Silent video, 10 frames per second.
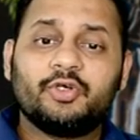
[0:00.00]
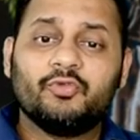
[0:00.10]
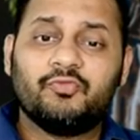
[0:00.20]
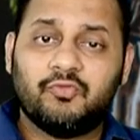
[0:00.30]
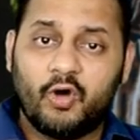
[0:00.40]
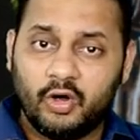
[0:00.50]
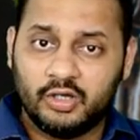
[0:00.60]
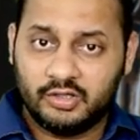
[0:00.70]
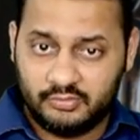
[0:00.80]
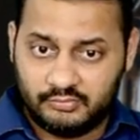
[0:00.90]
to
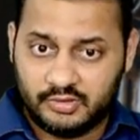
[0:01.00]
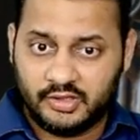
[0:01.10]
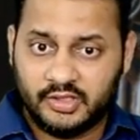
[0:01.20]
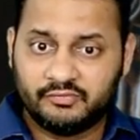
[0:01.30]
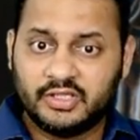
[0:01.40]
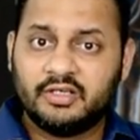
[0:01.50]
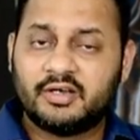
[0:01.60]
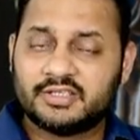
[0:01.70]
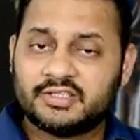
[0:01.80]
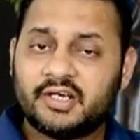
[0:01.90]
fall, if the
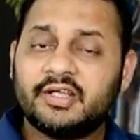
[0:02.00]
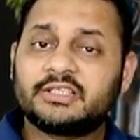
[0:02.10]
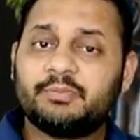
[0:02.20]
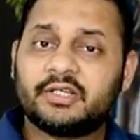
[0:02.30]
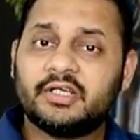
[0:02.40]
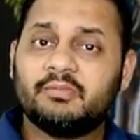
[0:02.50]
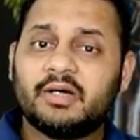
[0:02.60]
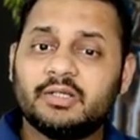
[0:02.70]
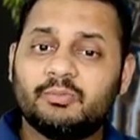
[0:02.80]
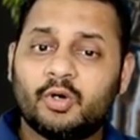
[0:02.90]
interest rate expected
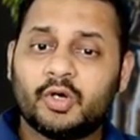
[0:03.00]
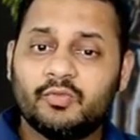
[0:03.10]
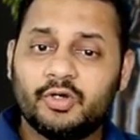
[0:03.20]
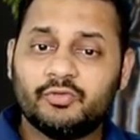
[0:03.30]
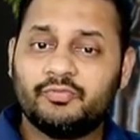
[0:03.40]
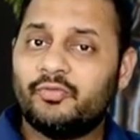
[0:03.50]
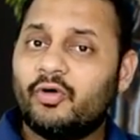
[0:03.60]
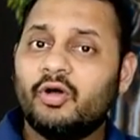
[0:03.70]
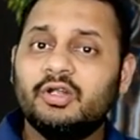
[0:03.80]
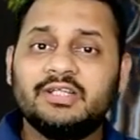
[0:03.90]
by the borrower to
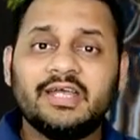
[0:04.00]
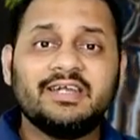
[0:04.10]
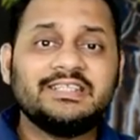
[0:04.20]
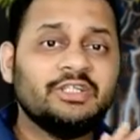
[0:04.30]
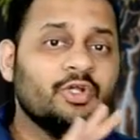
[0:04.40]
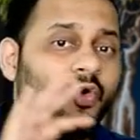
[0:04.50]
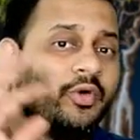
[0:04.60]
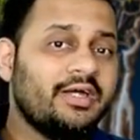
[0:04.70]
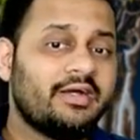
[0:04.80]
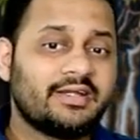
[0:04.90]
fall, there is
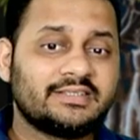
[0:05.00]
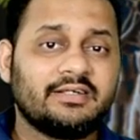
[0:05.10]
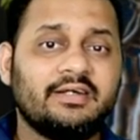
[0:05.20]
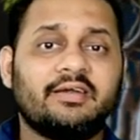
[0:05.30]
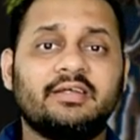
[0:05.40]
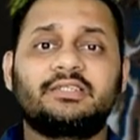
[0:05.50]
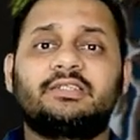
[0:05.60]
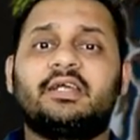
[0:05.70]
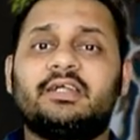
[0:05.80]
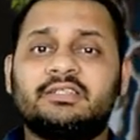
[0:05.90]
no interest rate risk,
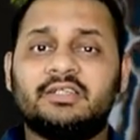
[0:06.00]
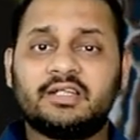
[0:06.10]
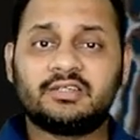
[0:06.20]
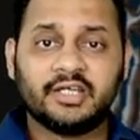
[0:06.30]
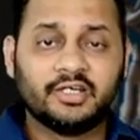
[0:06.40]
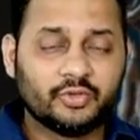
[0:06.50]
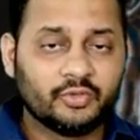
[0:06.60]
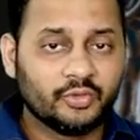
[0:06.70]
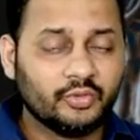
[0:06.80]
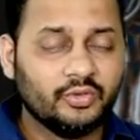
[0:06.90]
there is nothing
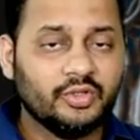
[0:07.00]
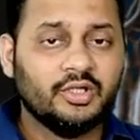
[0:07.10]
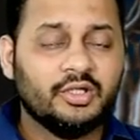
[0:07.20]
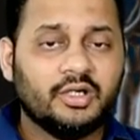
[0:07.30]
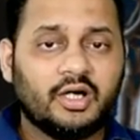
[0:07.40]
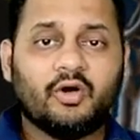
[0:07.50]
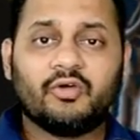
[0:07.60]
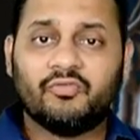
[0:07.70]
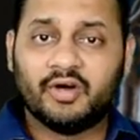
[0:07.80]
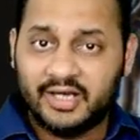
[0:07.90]
to do
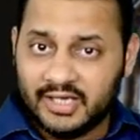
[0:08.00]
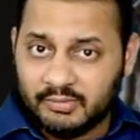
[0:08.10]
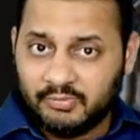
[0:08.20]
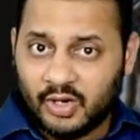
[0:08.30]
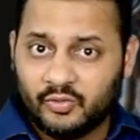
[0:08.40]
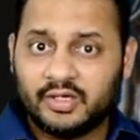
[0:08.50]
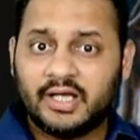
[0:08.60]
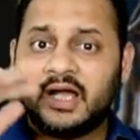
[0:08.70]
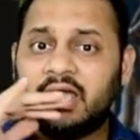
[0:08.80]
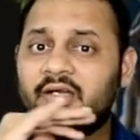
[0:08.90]
or worry about,
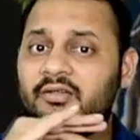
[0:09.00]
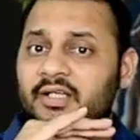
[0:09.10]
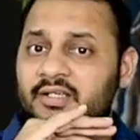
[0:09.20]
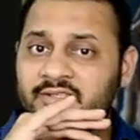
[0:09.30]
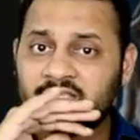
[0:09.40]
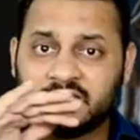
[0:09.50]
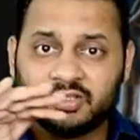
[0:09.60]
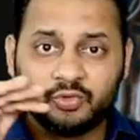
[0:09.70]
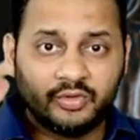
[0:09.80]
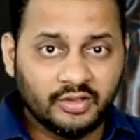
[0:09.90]
and there is
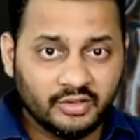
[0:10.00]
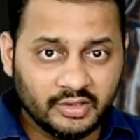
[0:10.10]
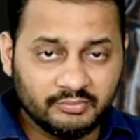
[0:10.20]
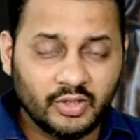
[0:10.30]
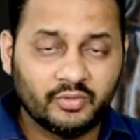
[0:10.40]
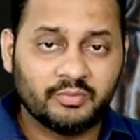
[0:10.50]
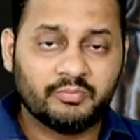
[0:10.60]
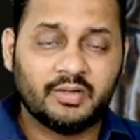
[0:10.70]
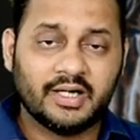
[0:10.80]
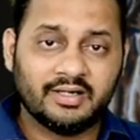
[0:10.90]
nothing to learn
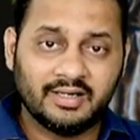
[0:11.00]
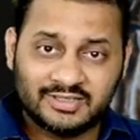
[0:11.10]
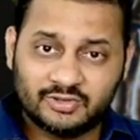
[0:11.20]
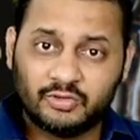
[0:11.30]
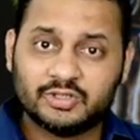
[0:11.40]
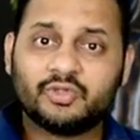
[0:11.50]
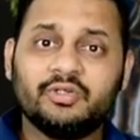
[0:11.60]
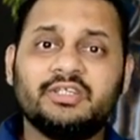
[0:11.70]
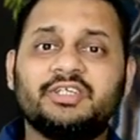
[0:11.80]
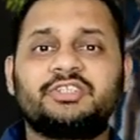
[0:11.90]
about by us also
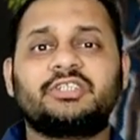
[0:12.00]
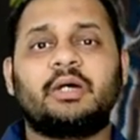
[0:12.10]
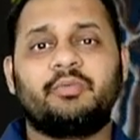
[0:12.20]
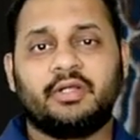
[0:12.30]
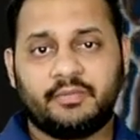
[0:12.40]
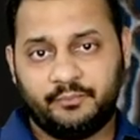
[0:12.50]
in this chapter.